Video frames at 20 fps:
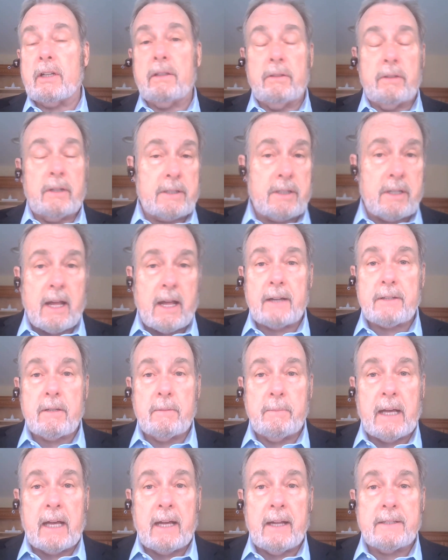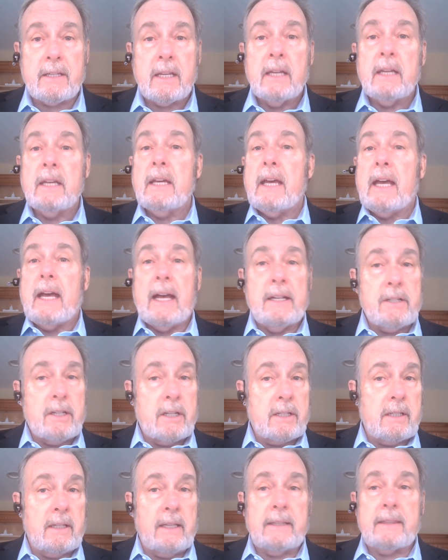including stocks and bonds, and
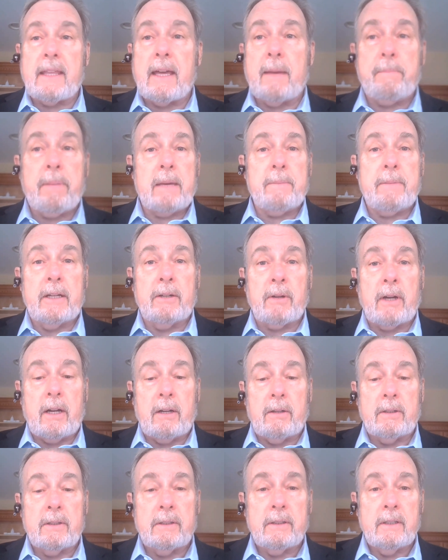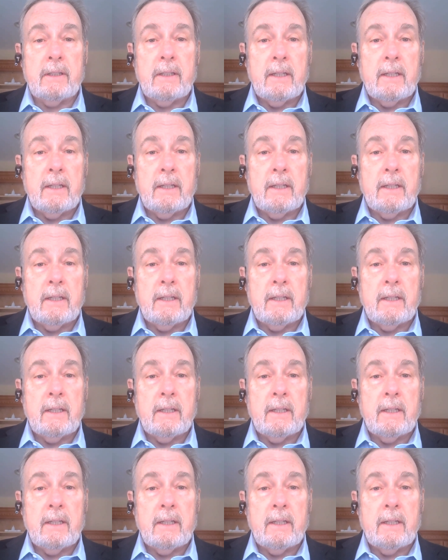just let that baby grow.